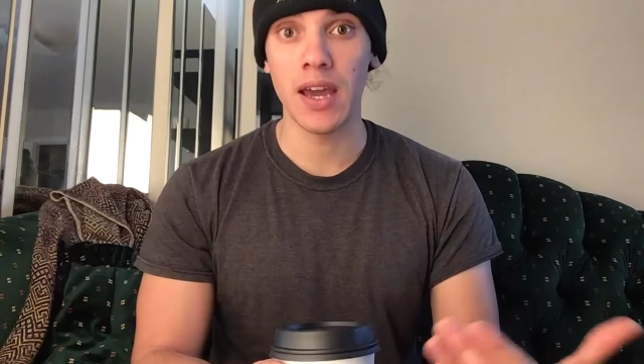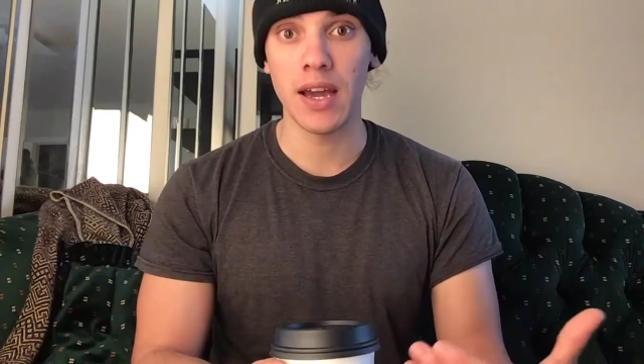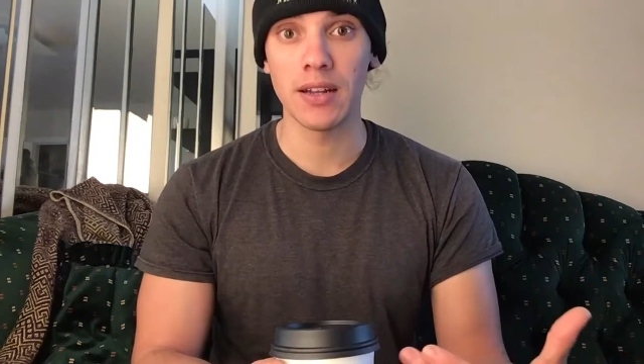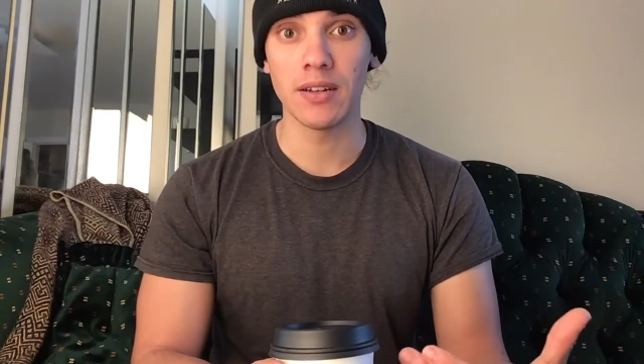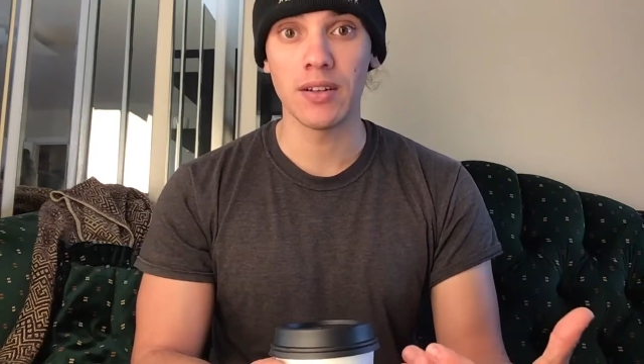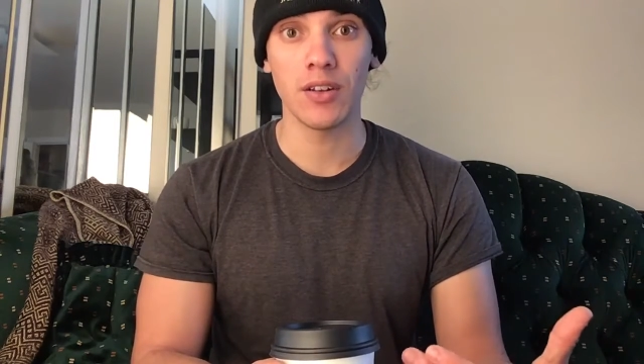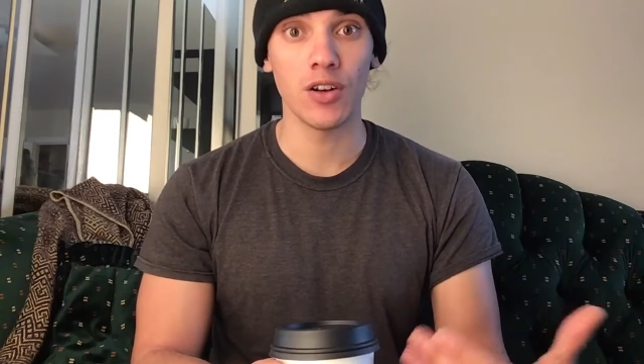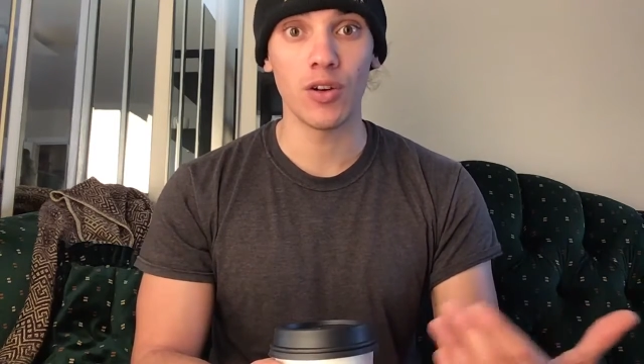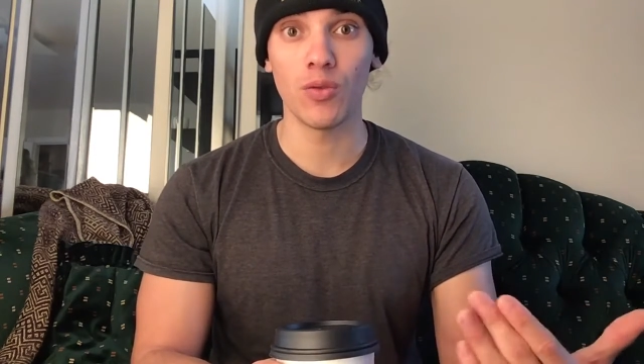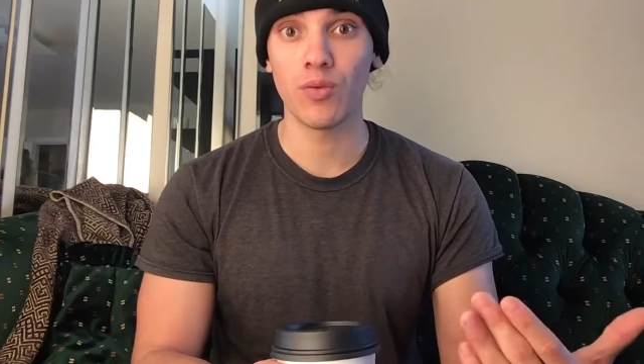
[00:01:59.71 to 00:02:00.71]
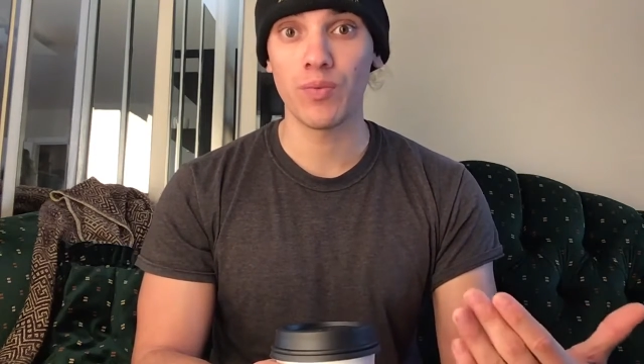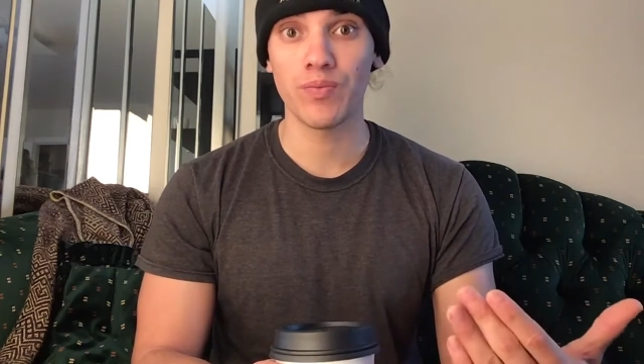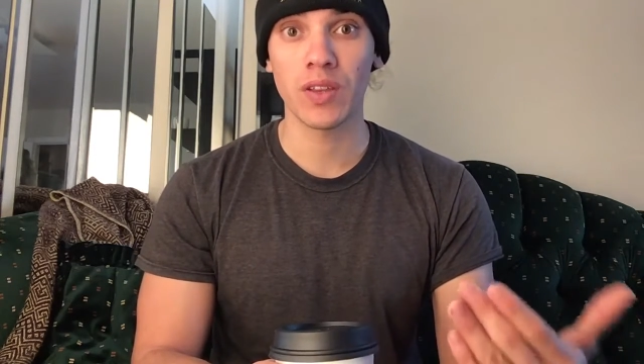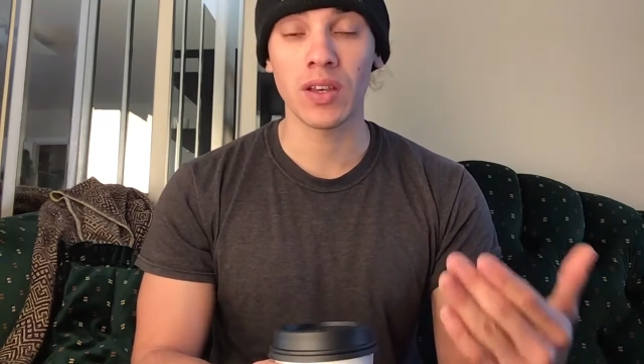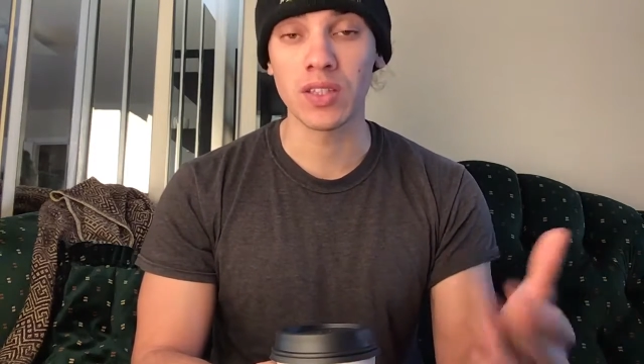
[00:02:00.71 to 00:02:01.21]
and
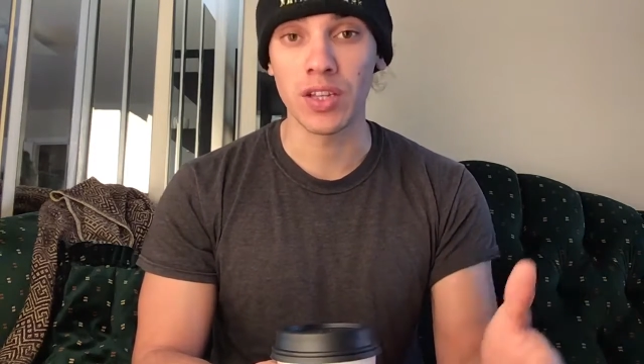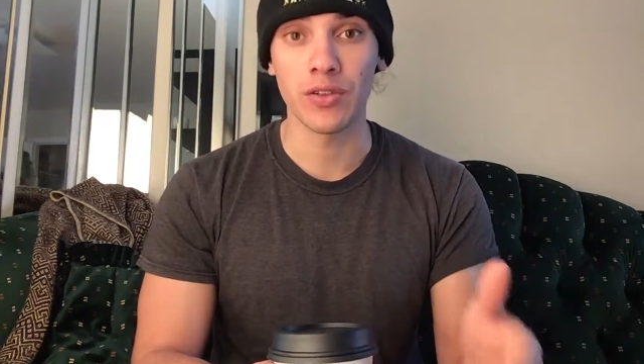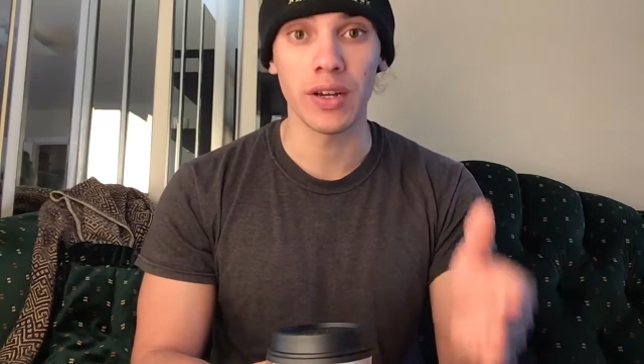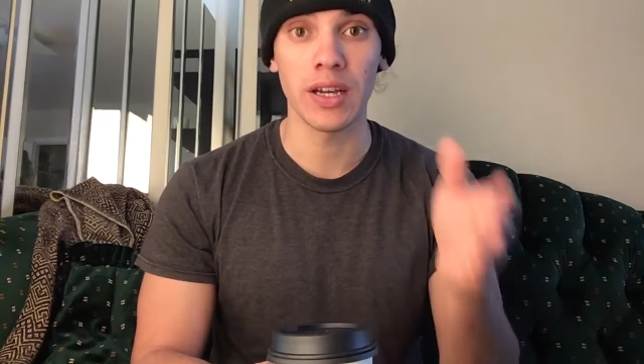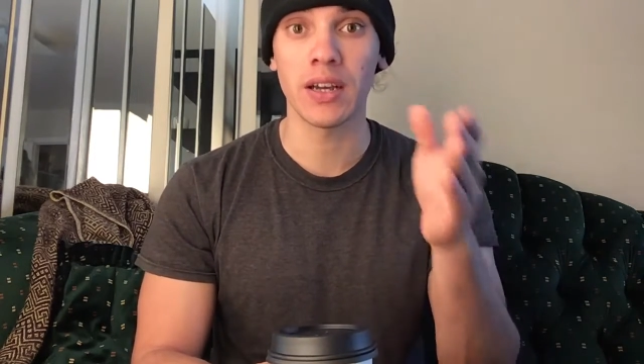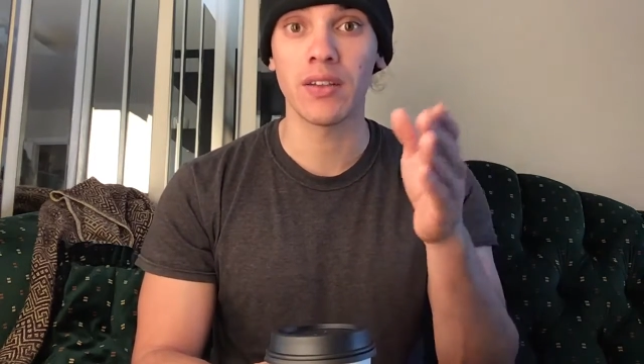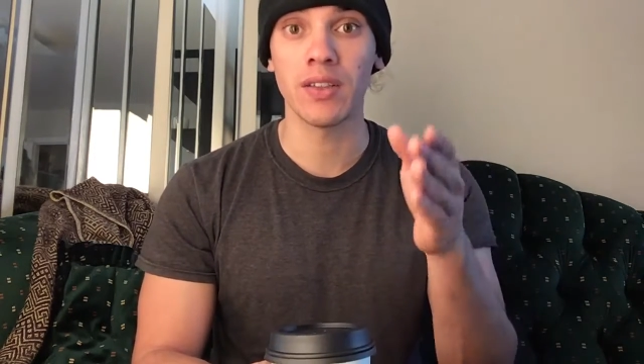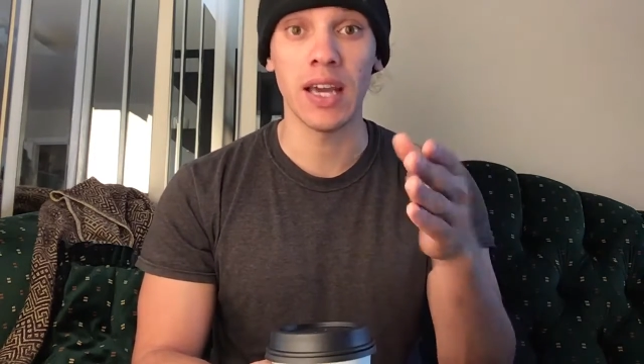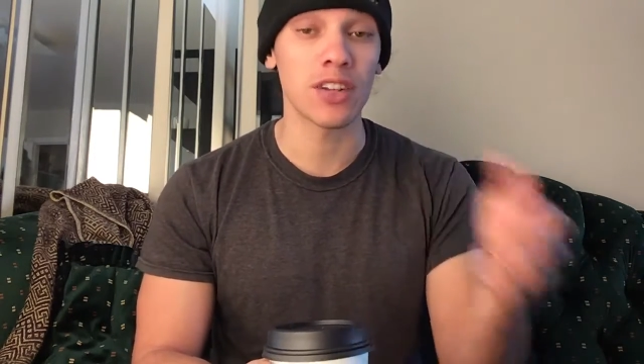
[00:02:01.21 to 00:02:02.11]
considering the